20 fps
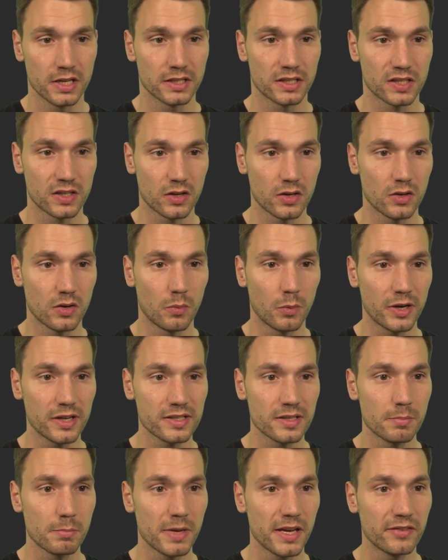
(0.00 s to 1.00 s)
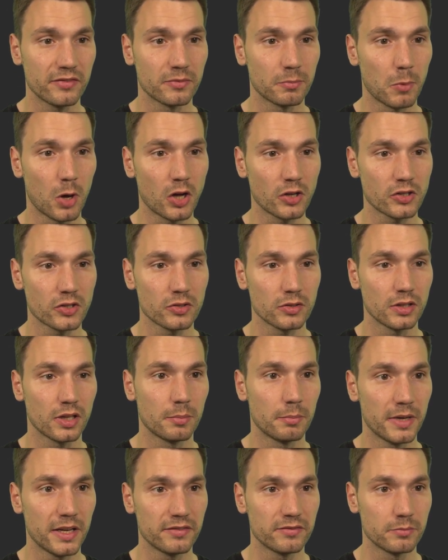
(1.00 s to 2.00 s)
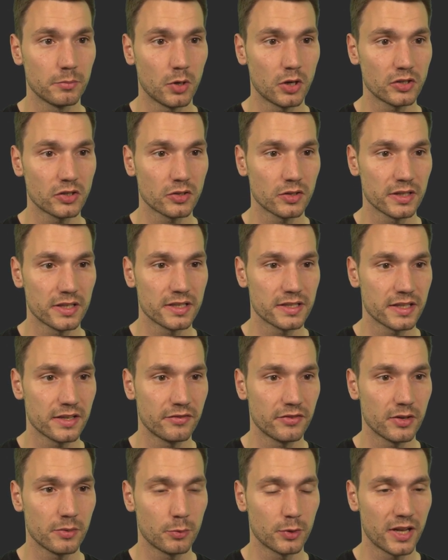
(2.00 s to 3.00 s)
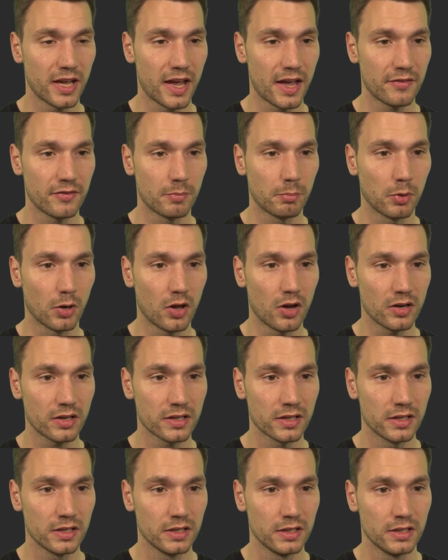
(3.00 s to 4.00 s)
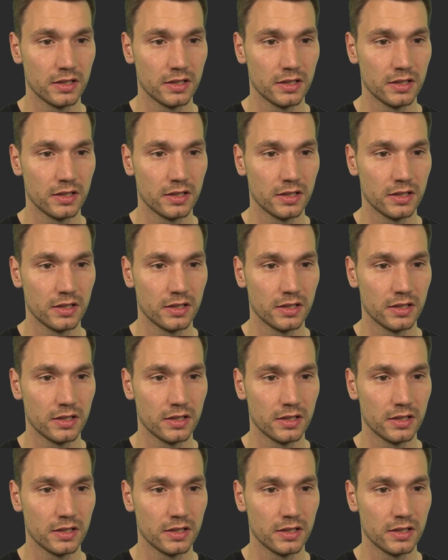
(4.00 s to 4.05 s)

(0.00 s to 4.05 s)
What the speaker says: So what is a Maven module? A Maven module is if you would have a block